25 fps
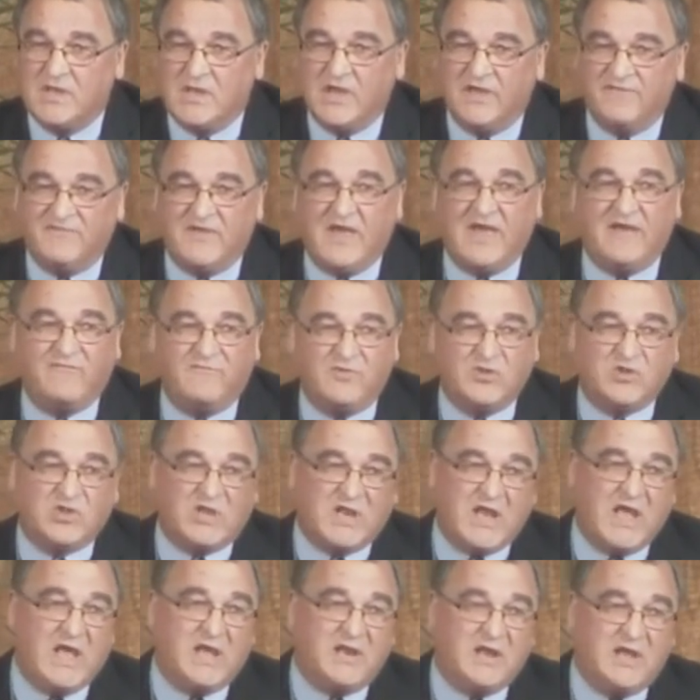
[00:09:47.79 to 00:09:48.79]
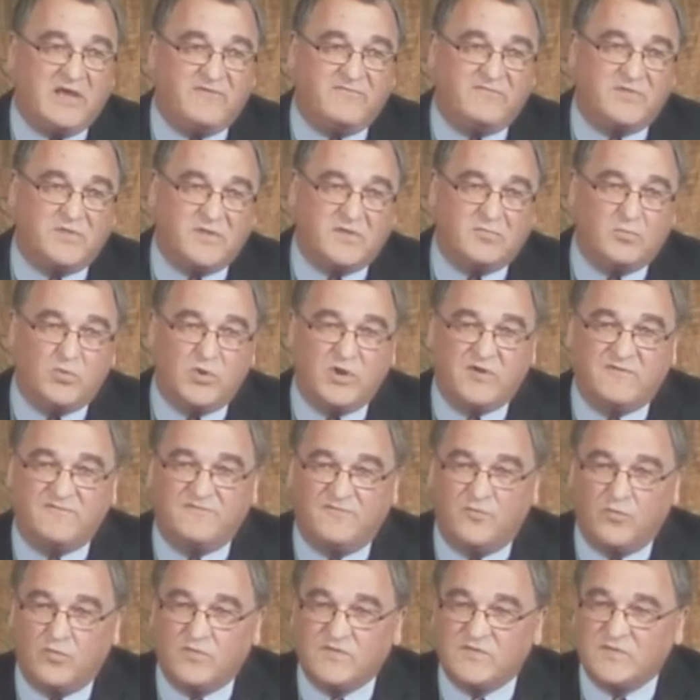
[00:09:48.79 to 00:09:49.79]
If you average it out over the
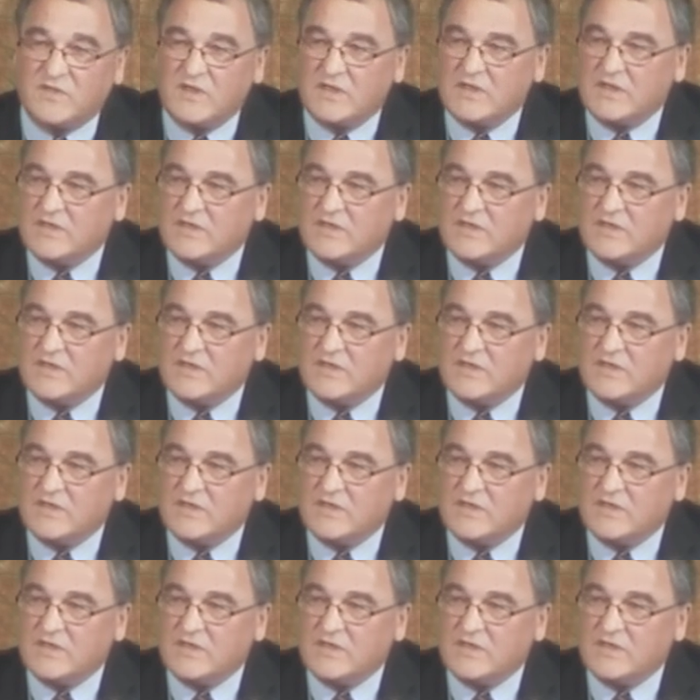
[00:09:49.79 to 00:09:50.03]
workforce,